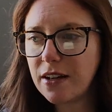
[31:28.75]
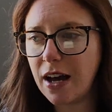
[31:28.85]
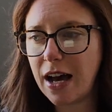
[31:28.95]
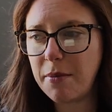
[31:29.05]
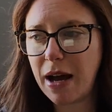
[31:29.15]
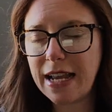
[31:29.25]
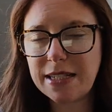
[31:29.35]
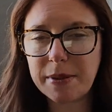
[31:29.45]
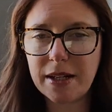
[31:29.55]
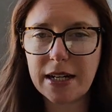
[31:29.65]
I
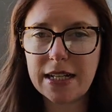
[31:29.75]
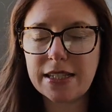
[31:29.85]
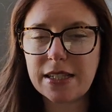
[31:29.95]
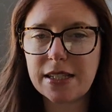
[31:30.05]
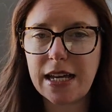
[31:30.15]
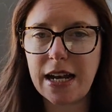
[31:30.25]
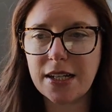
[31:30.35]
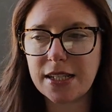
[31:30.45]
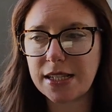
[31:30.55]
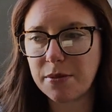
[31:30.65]
experienced an
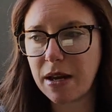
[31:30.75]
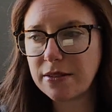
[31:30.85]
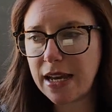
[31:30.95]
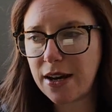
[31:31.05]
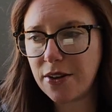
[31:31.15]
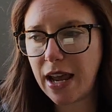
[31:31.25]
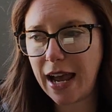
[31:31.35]
autistic meltdown